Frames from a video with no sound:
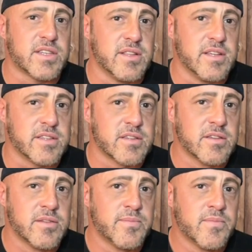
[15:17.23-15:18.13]
you this.
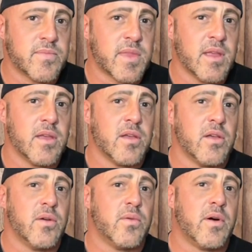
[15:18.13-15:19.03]

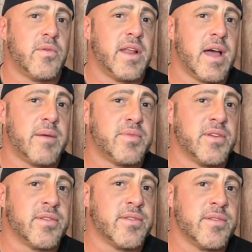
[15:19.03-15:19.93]
What would
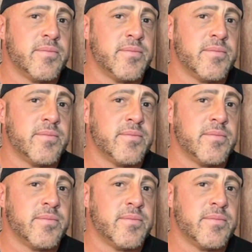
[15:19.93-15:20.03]
happen